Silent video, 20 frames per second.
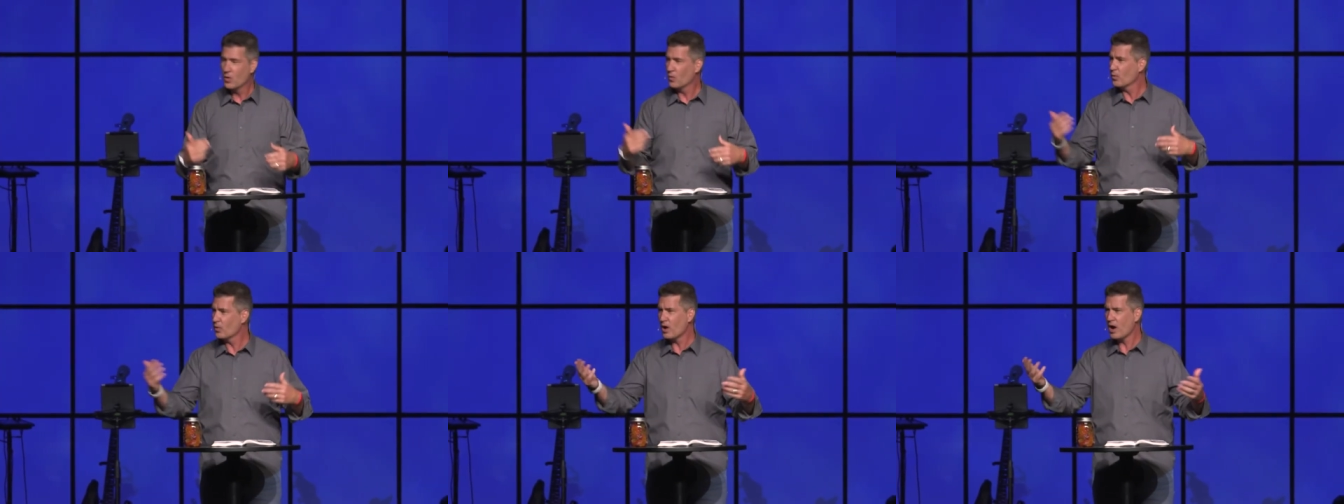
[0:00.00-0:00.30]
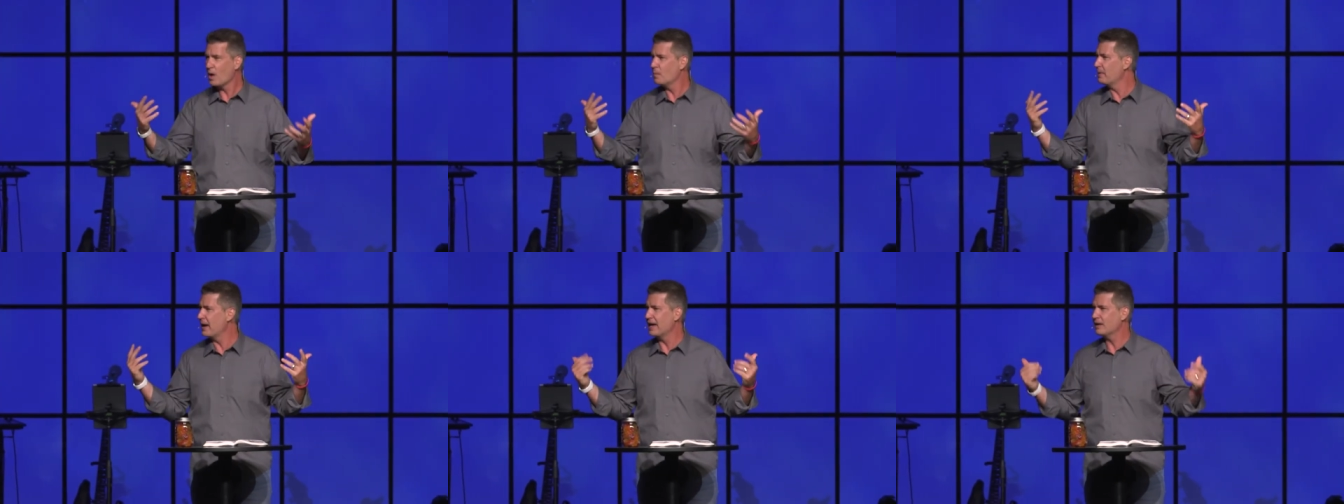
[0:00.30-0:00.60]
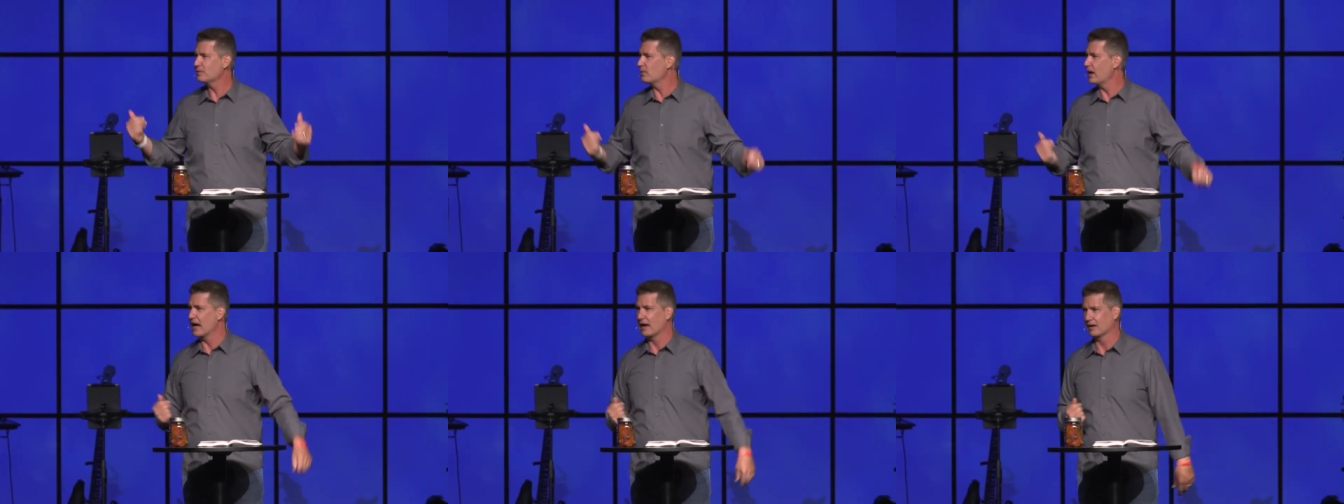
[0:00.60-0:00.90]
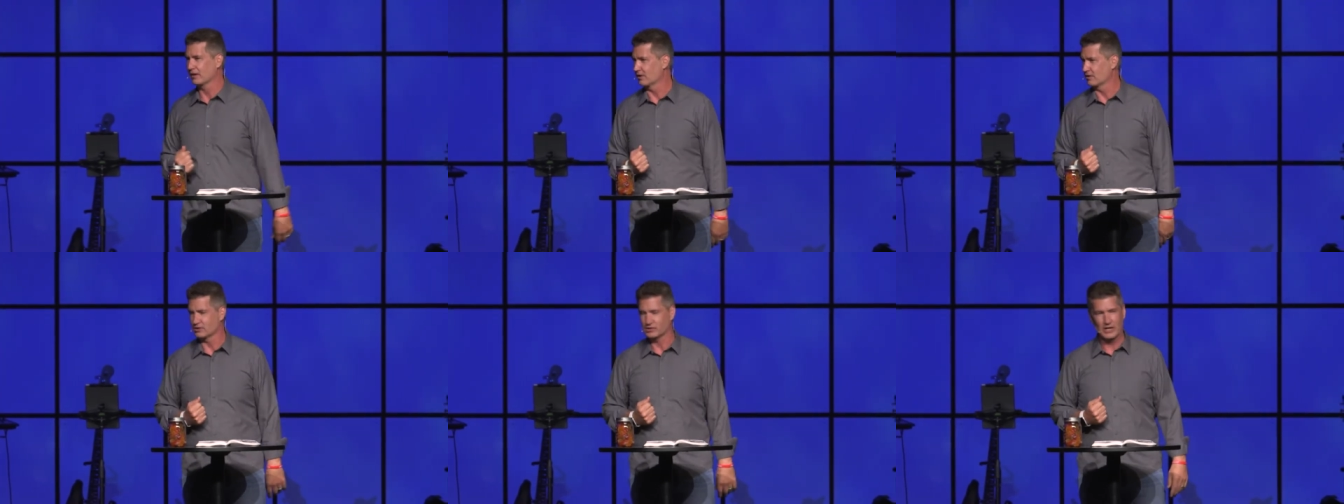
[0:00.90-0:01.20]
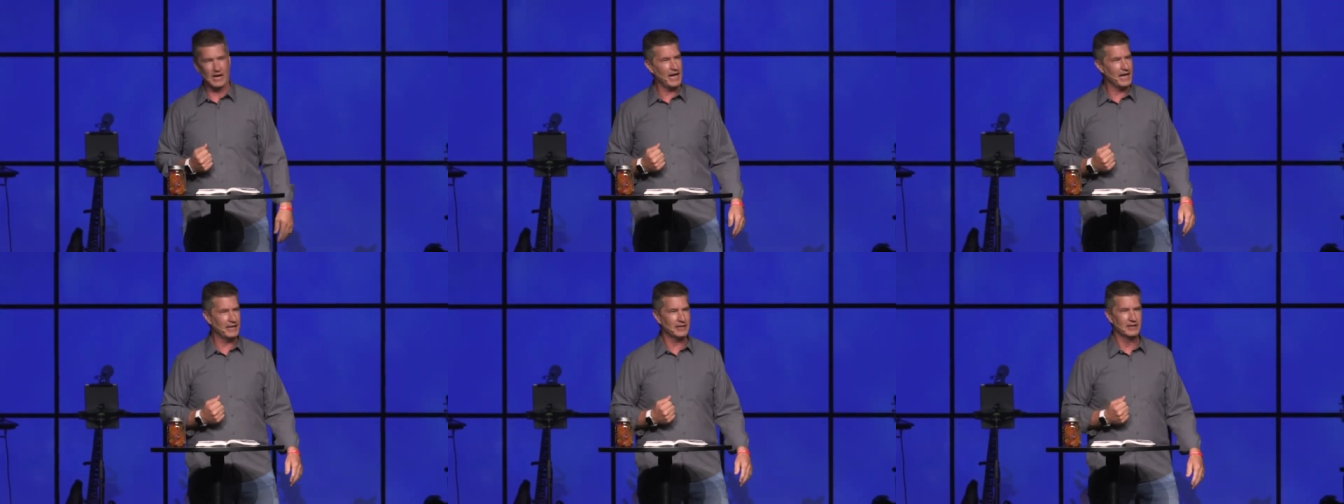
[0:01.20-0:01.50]
We're all bandwagoners,
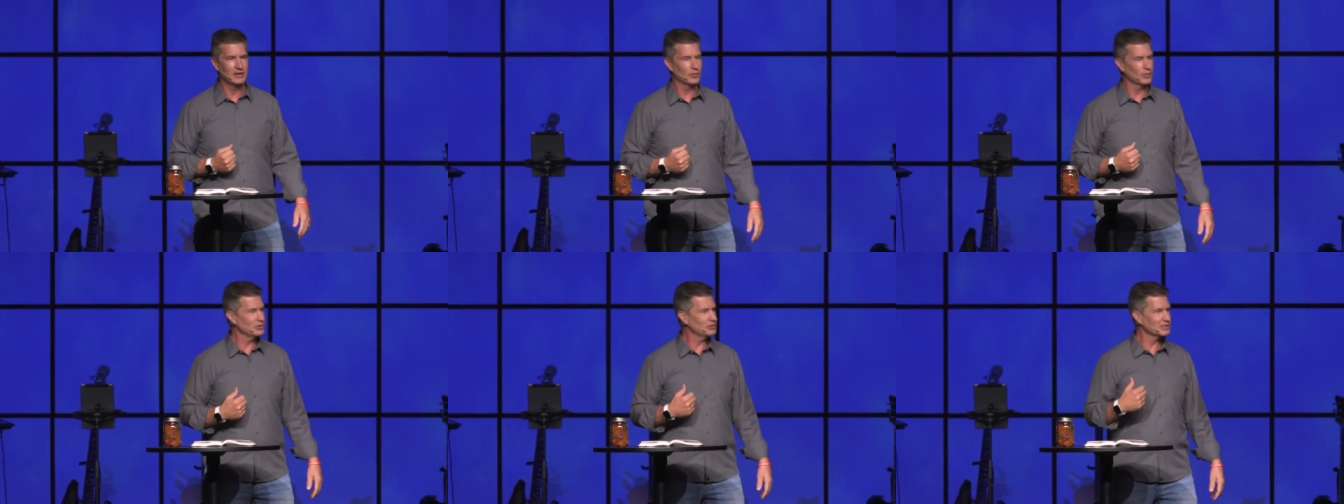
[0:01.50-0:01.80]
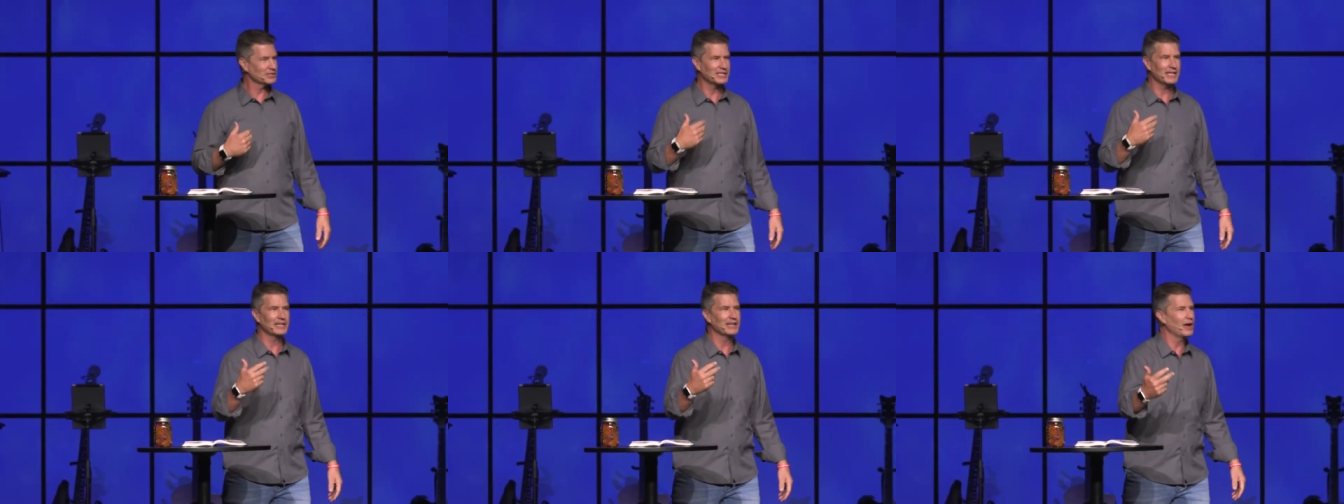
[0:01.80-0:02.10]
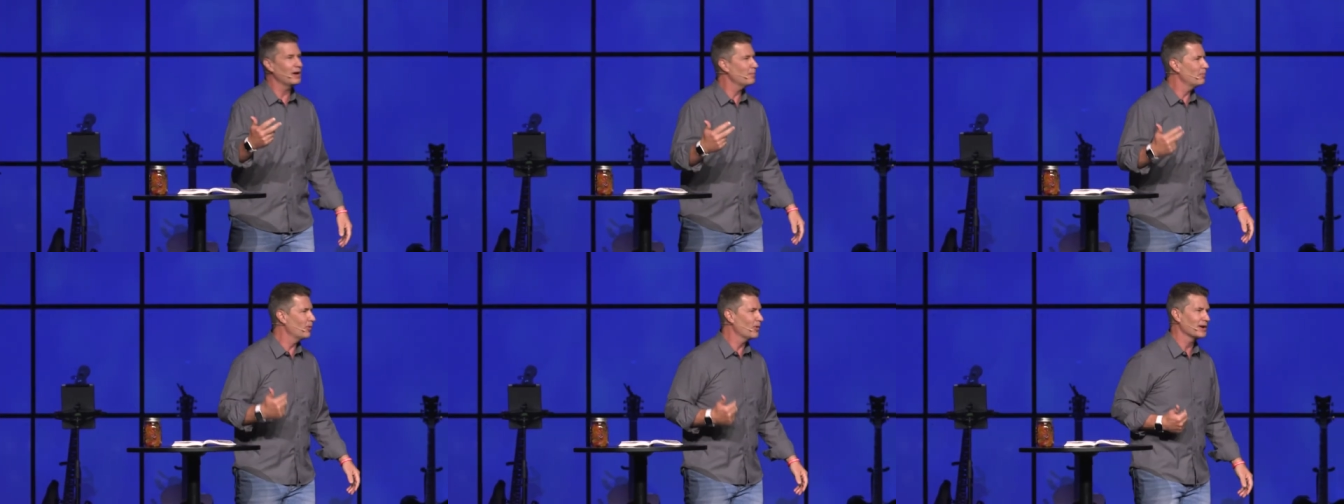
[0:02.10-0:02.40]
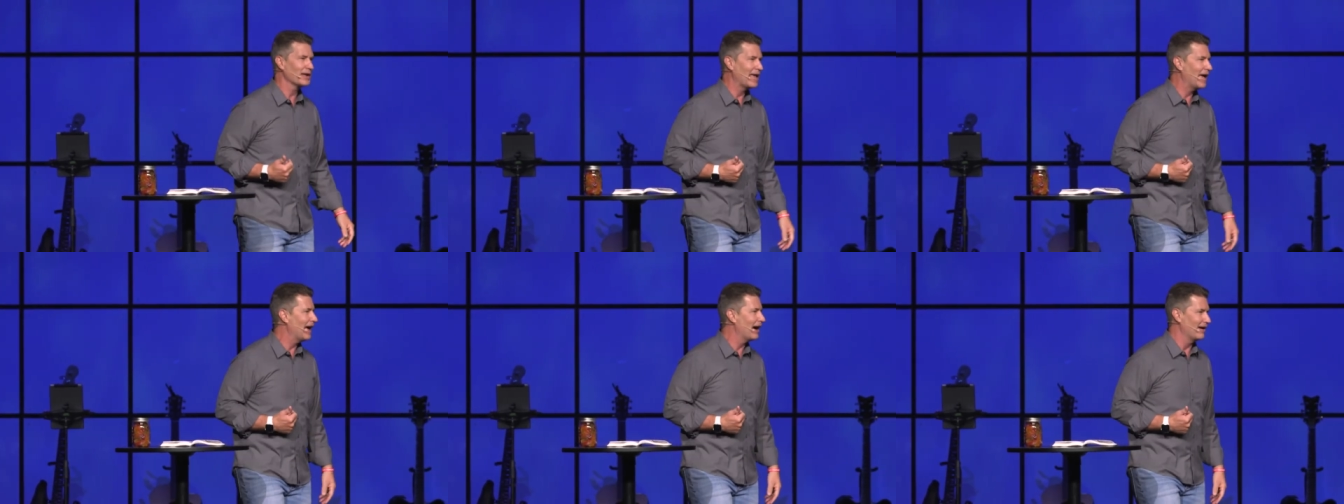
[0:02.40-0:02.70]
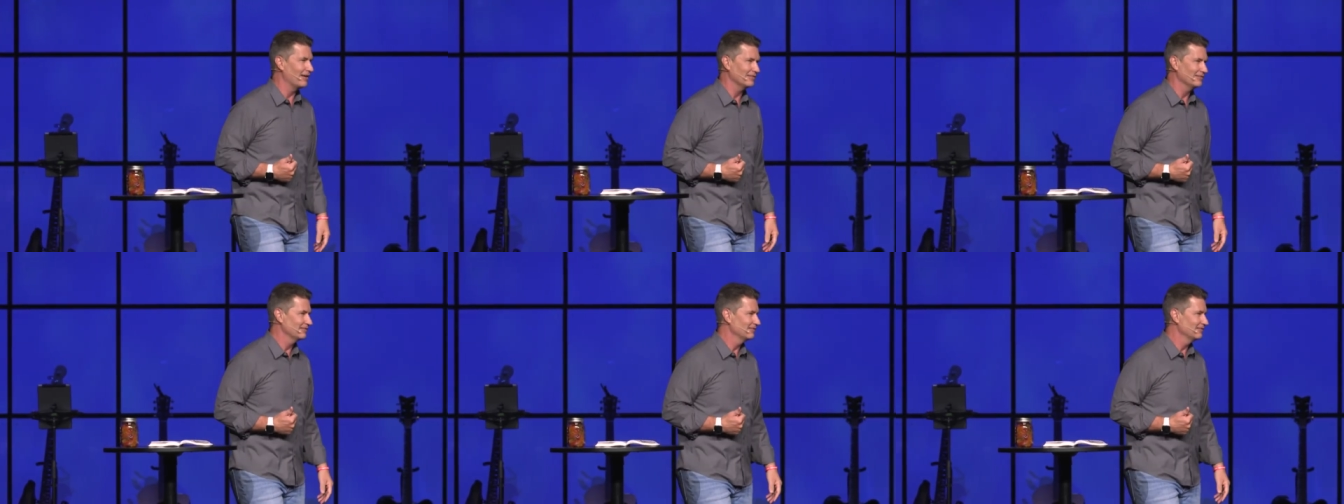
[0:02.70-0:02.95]
right? We're just getting on board now.